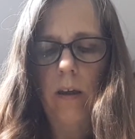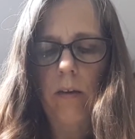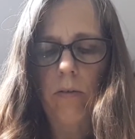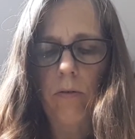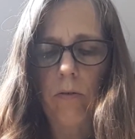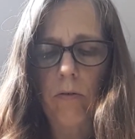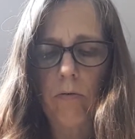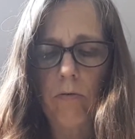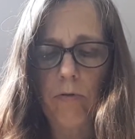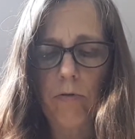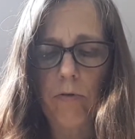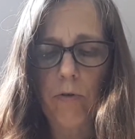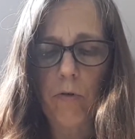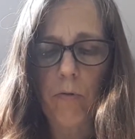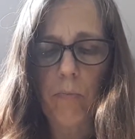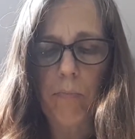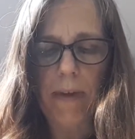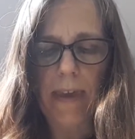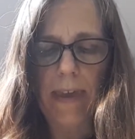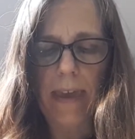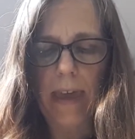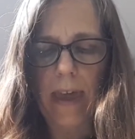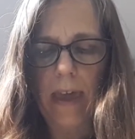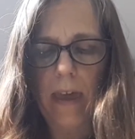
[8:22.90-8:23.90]
Do
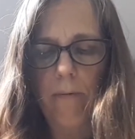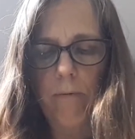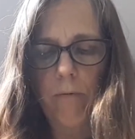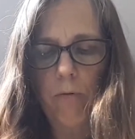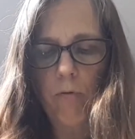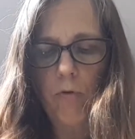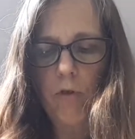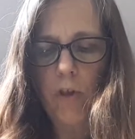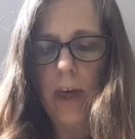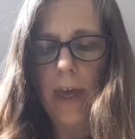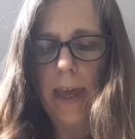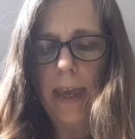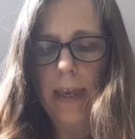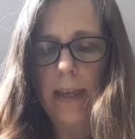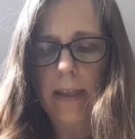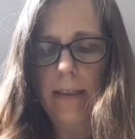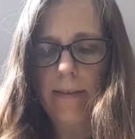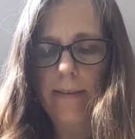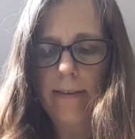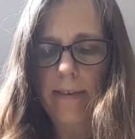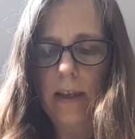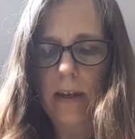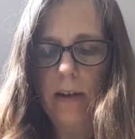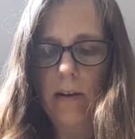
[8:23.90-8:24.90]
be careful,
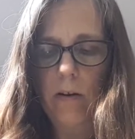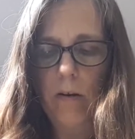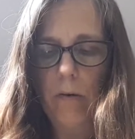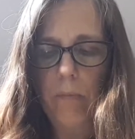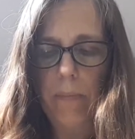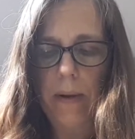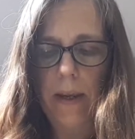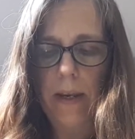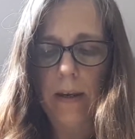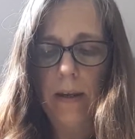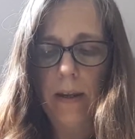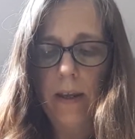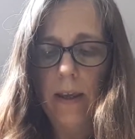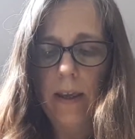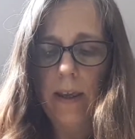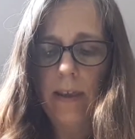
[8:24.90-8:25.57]
Jane," said Lupin.